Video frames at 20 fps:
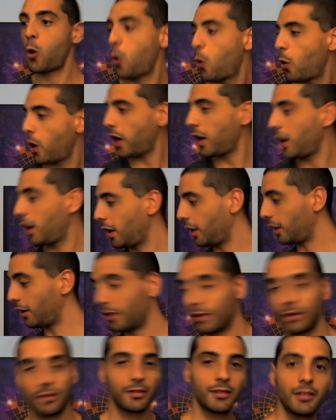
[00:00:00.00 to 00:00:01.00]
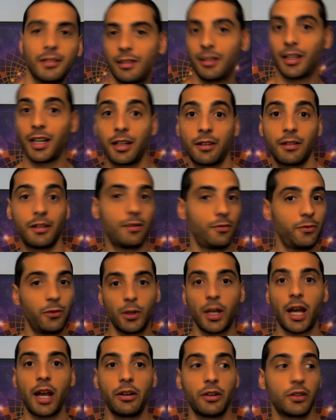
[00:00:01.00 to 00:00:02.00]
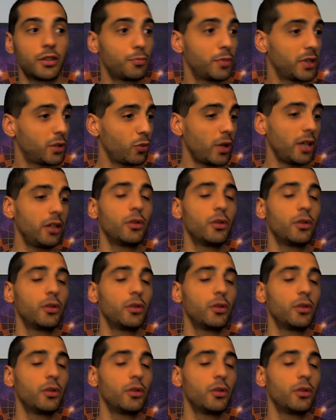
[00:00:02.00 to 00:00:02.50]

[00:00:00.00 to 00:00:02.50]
hey, like full energy. But when